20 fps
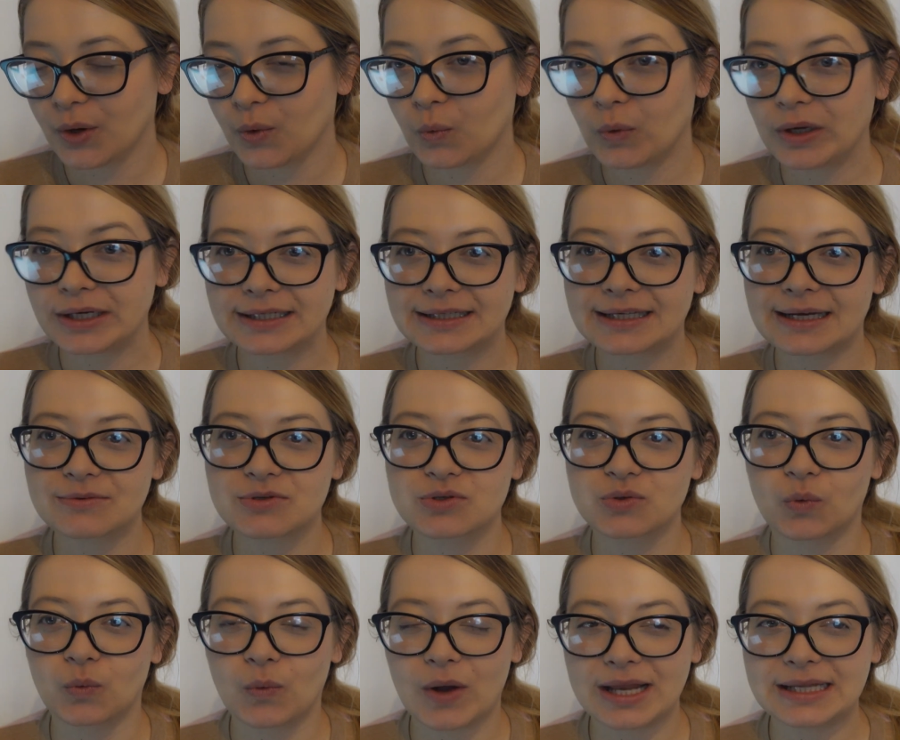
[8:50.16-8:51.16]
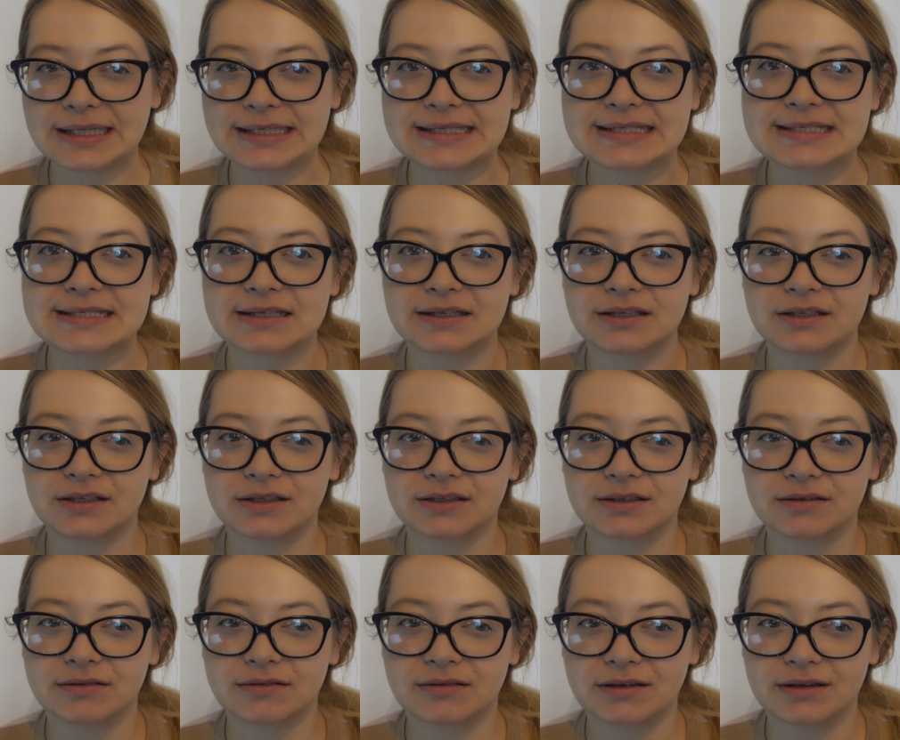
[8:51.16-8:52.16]
when it comes to wellies,
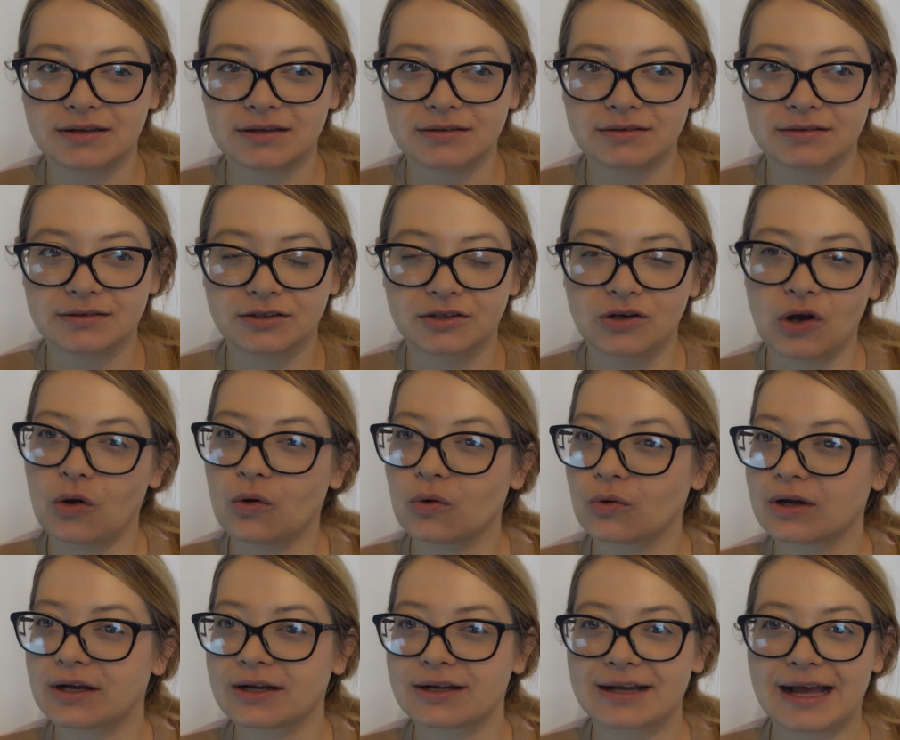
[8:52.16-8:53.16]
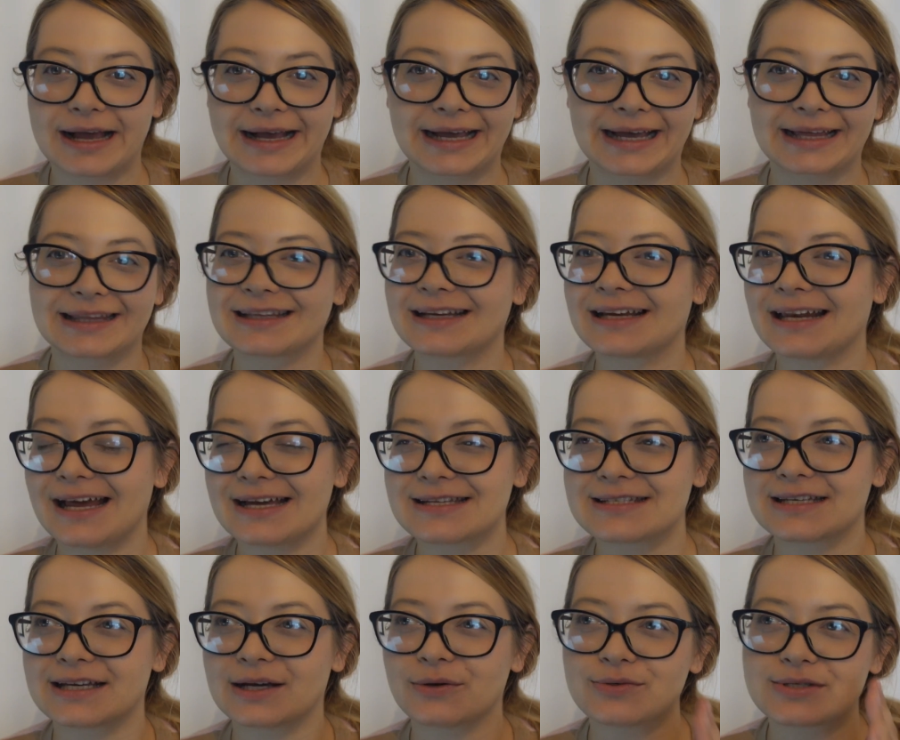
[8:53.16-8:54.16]
go again
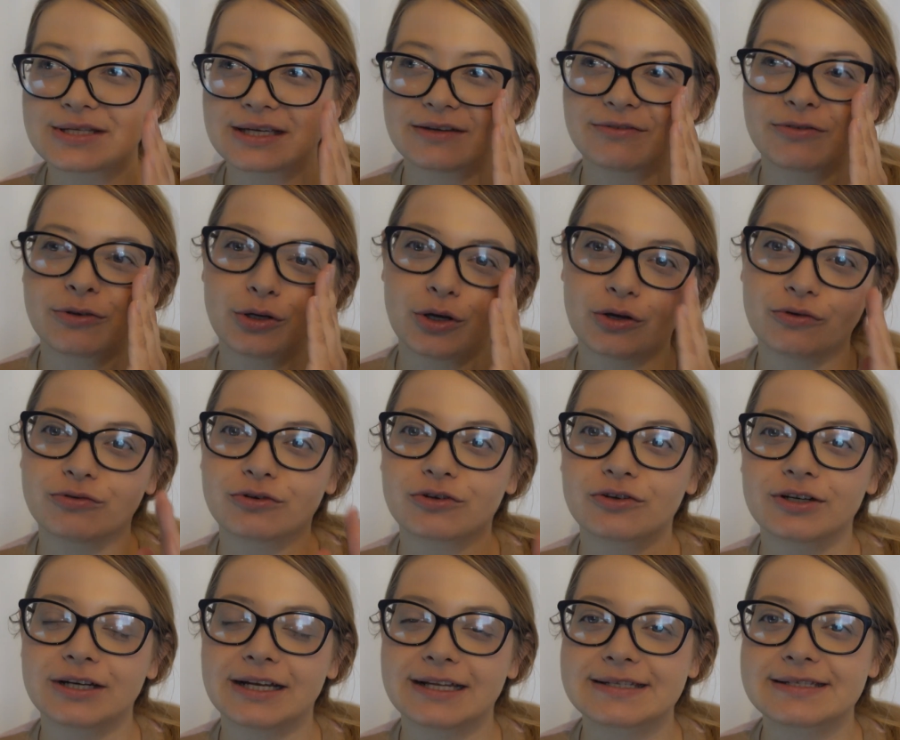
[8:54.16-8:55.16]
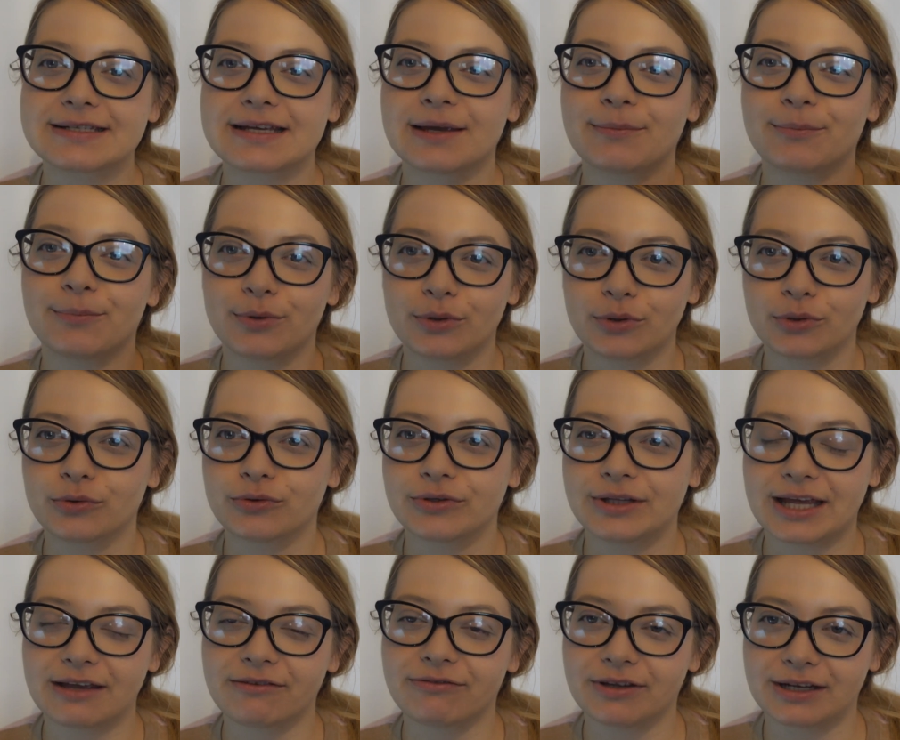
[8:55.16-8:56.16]
classic. I would say if you go for, let's say, blue
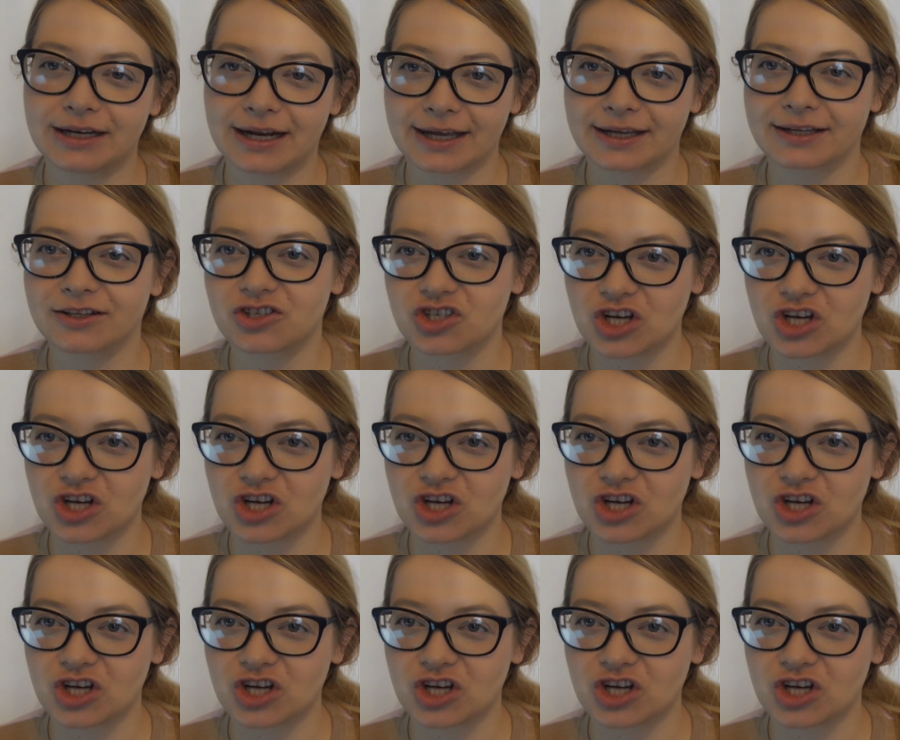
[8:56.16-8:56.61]
navy like